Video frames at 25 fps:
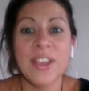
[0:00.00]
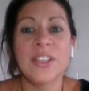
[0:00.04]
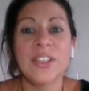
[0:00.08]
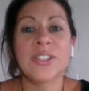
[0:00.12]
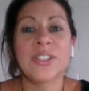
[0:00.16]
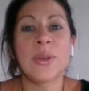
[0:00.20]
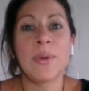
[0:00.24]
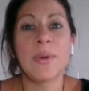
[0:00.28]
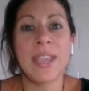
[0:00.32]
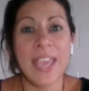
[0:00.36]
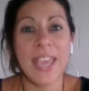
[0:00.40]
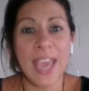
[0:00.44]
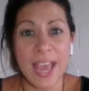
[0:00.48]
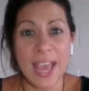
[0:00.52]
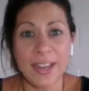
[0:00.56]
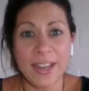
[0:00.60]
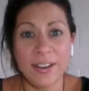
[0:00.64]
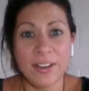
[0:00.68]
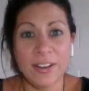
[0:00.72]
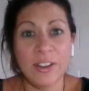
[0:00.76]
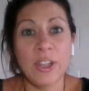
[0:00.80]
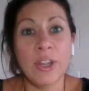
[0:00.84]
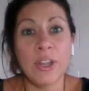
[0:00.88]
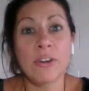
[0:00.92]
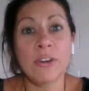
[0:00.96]
So again,
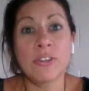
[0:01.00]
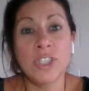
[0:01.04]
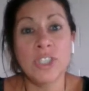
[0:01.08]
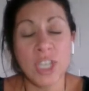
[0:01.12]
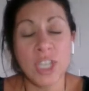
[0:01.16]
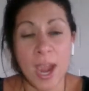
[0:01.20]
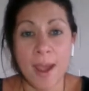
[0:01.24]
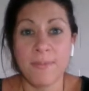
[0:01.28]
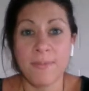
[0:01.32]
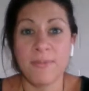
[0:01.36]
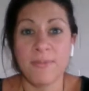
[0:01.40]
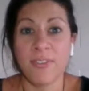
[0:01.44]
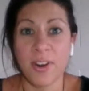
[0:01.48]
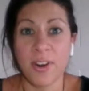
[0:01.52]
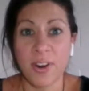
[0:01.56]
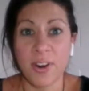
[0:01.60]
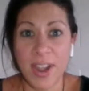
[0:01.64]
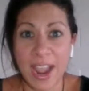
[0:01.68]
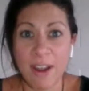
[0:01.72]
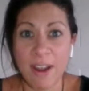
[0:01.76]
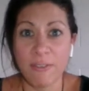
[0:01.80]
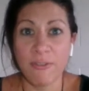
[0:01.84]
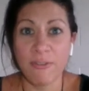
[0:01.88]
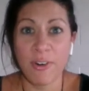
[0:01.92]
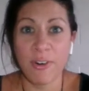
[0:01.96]
your job for
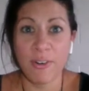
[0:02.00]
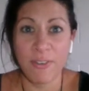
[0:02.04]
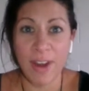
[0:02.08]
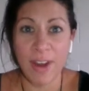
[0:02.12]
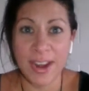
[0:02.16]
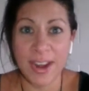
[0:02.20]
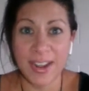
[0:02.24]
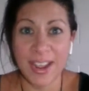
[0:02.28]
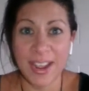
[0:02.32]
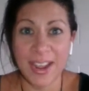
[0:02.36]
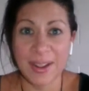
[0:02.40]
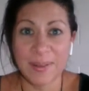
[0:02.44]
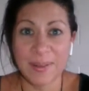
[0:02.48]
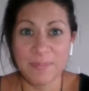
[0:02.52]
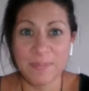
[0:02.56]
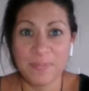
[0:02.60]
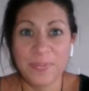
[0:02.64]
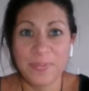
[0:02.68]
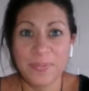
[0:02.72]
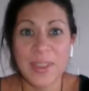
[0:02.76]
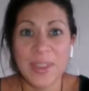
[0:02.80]
now for writing,